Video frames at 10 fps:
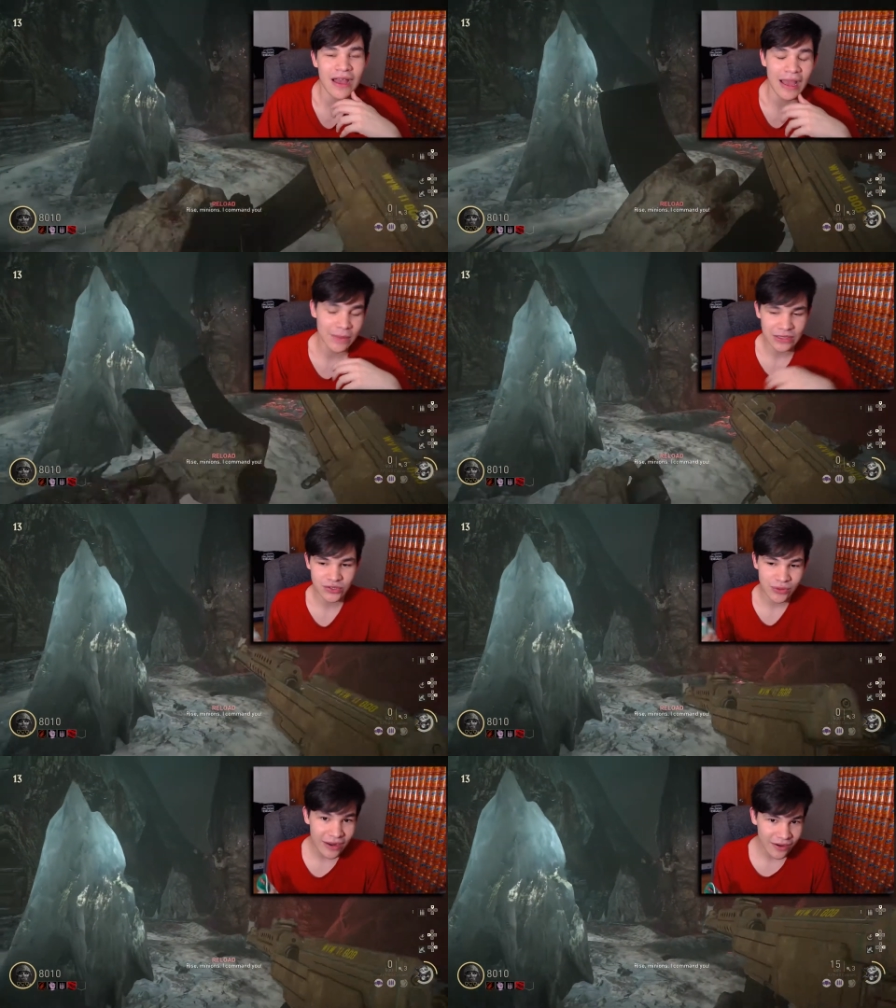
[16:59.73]
I mean,
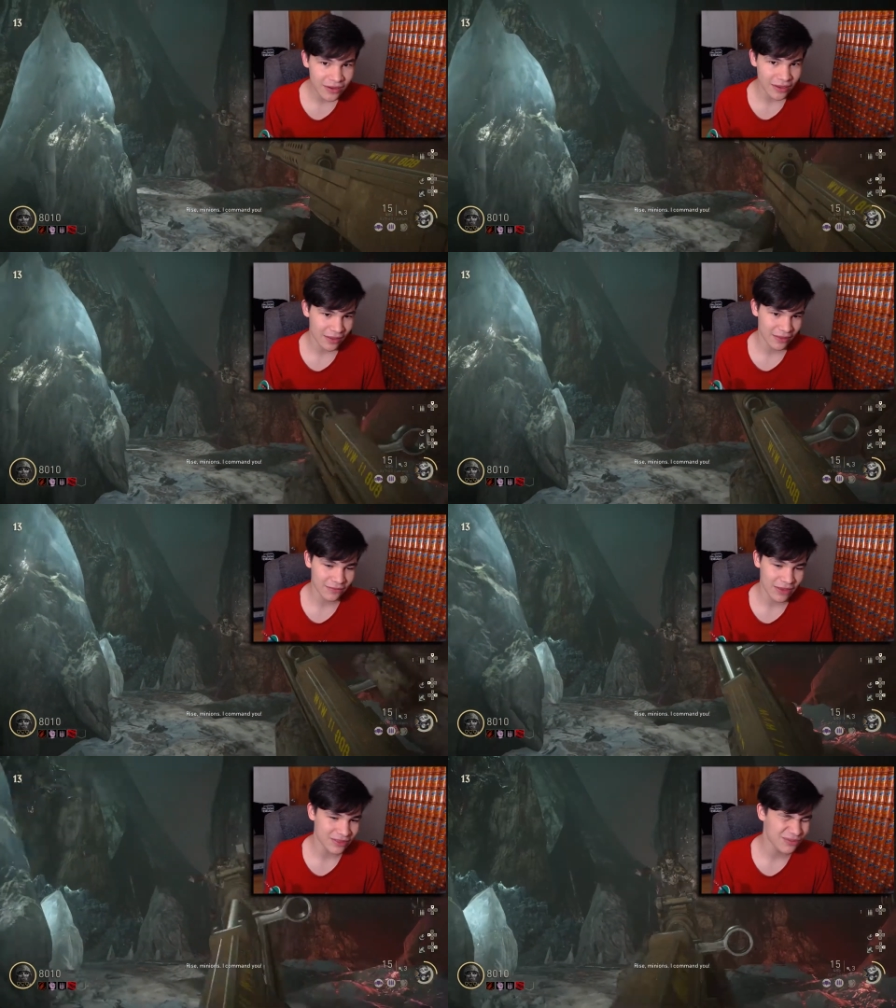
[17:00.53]
Treyarch
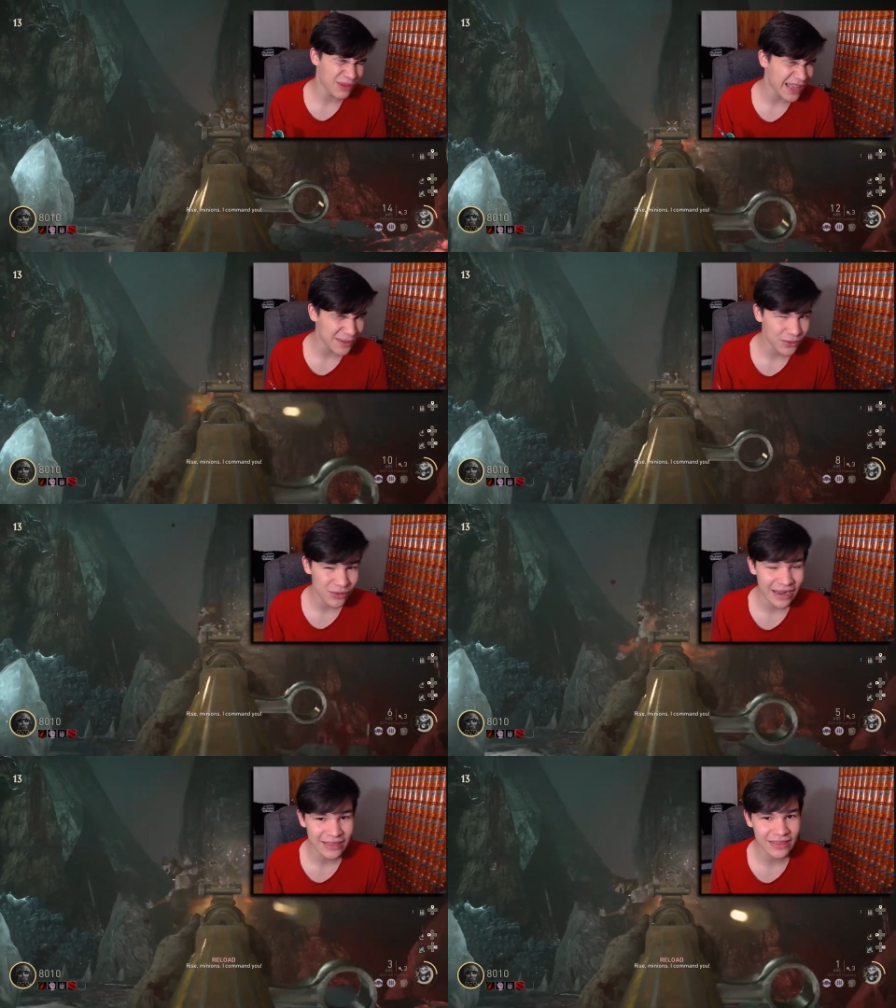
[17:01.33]
and Black Ops
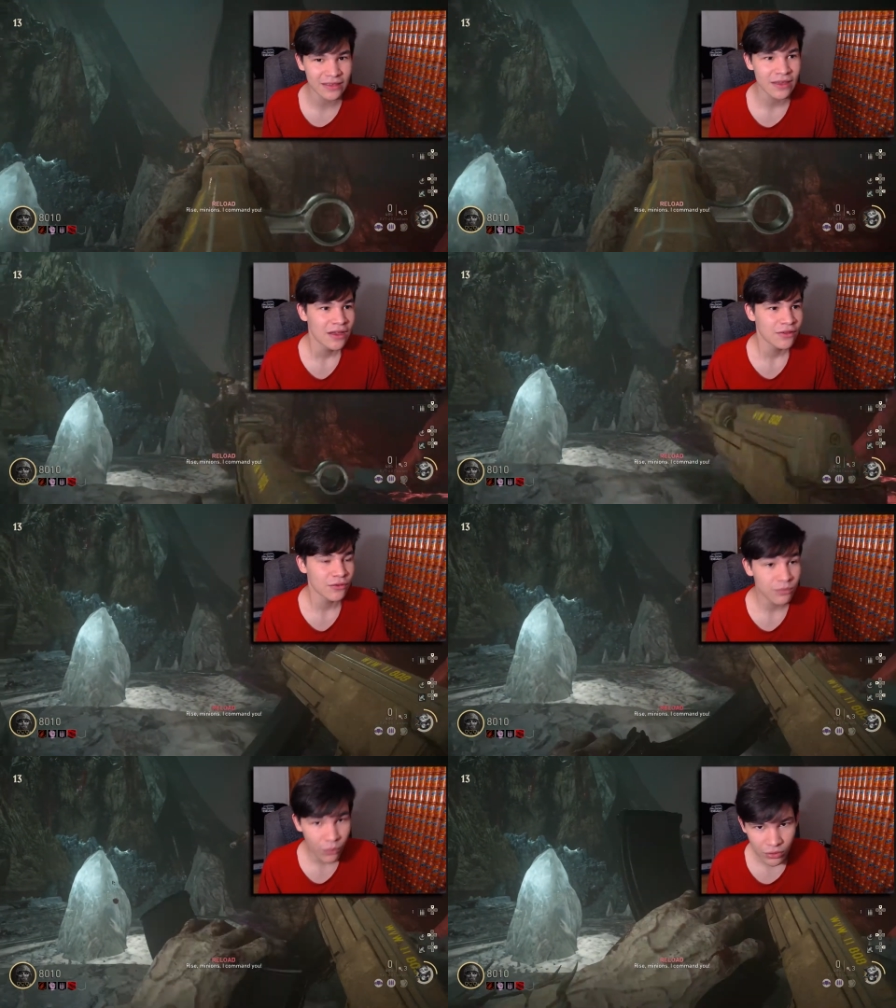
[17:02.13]
3, I think
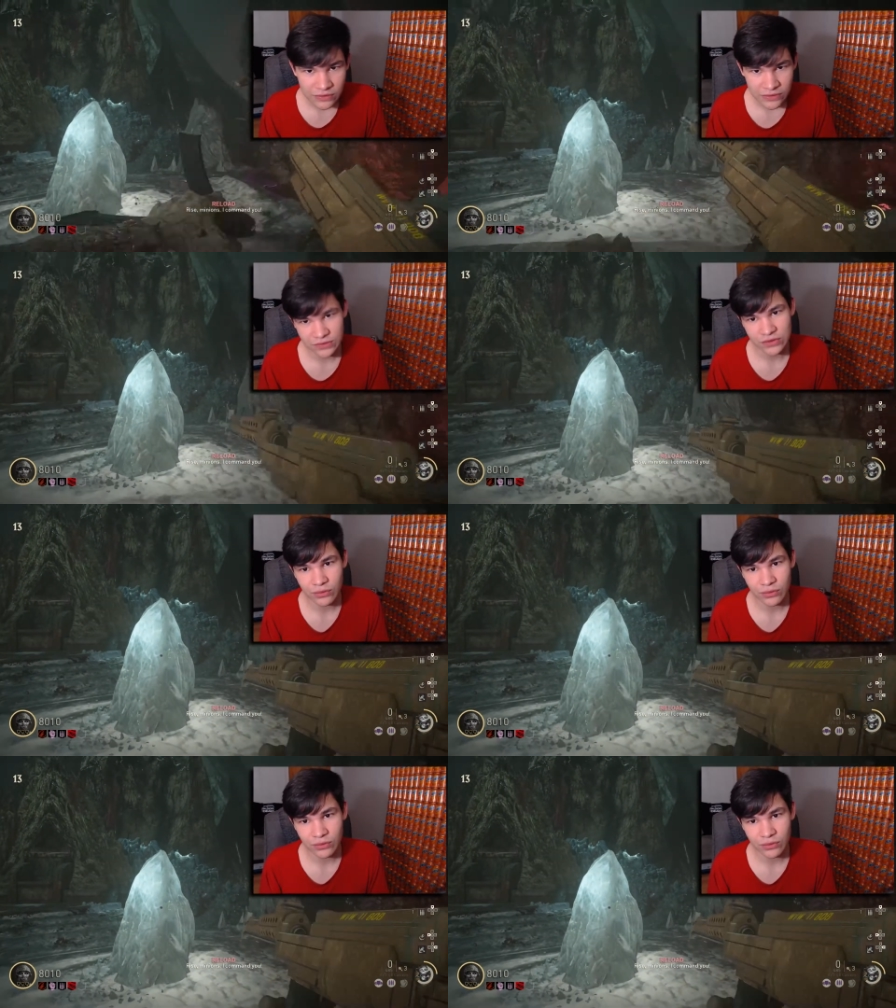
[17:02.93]
there was more to their